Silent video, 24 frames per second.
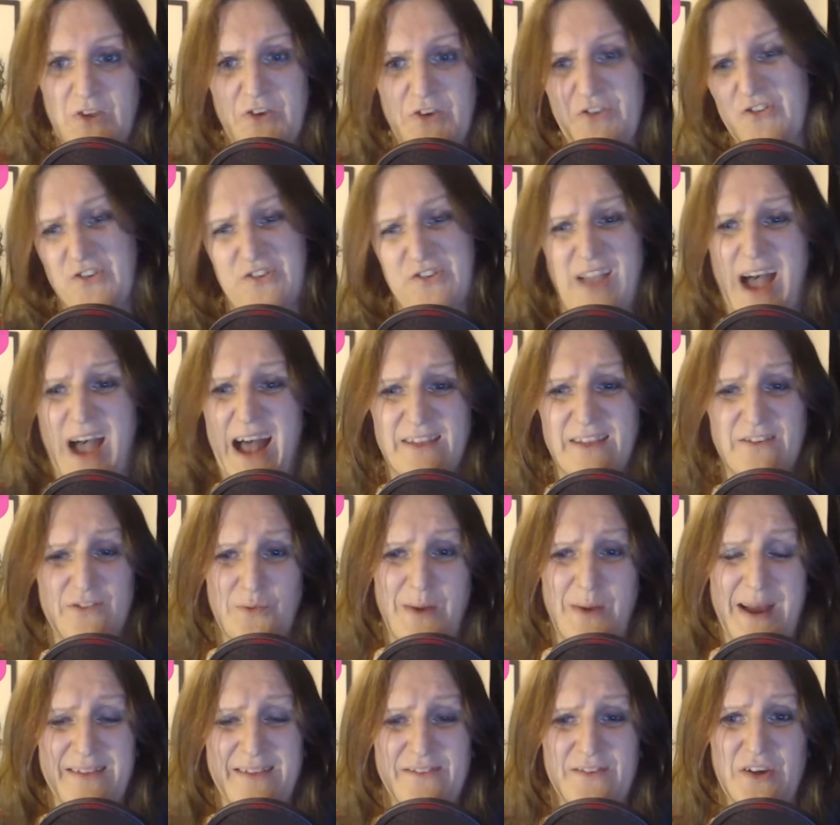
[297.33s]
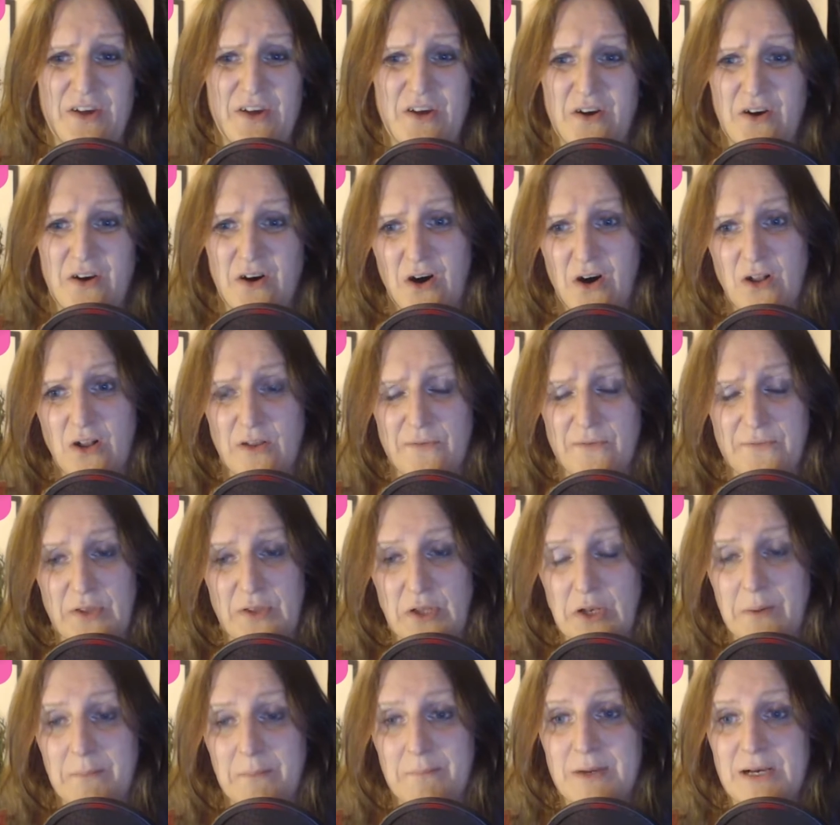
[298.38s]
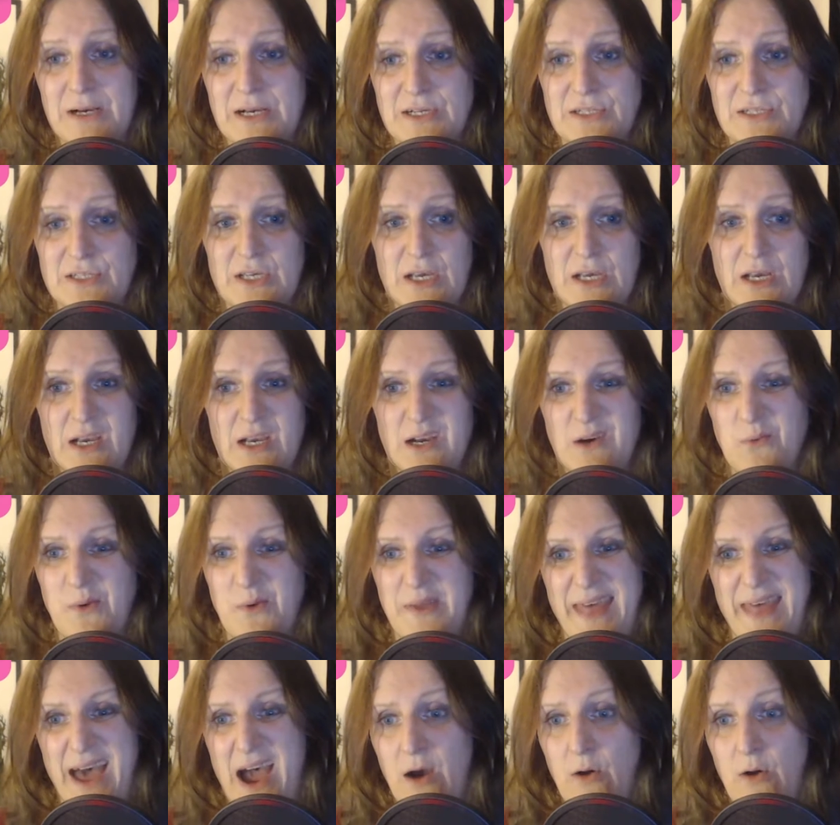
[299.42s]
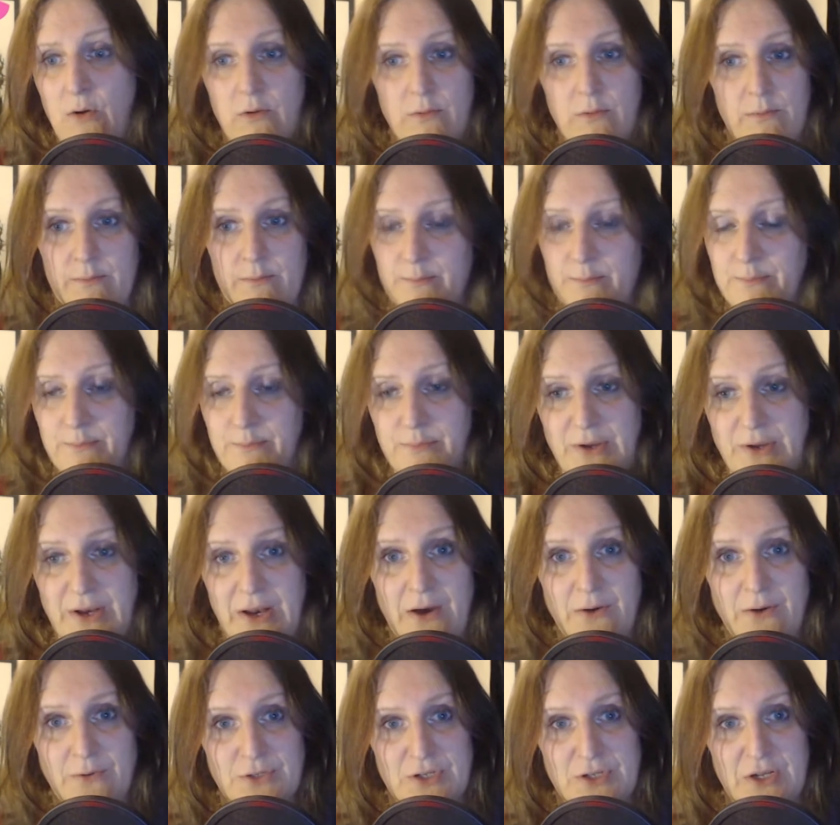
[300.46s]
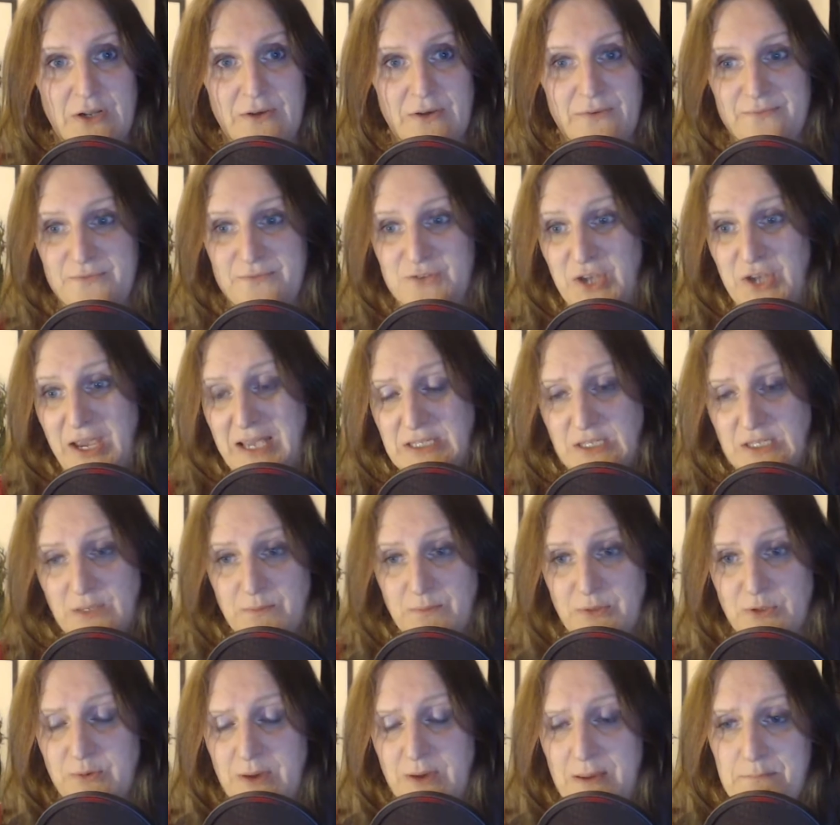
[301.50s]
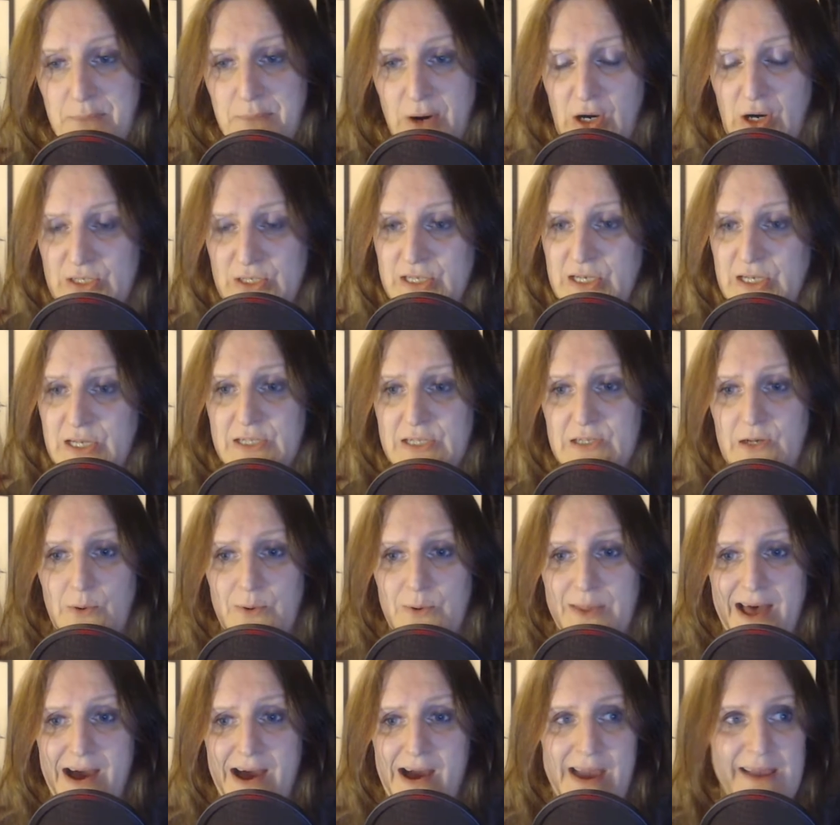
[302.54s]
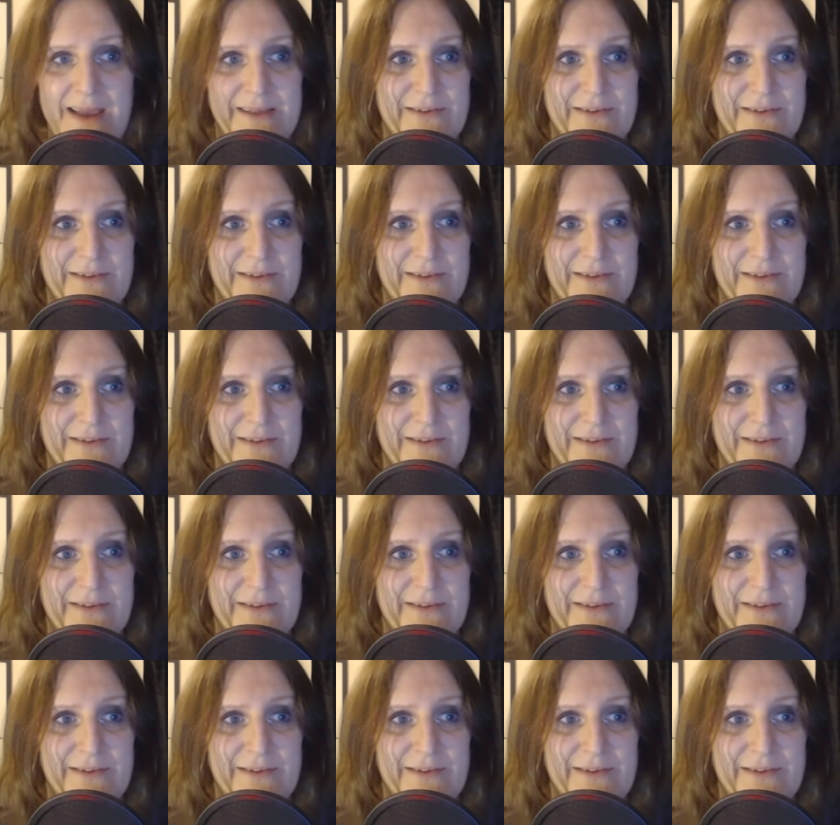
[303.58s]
you just had to enter all of the numbers without, sort of changing between boxes or without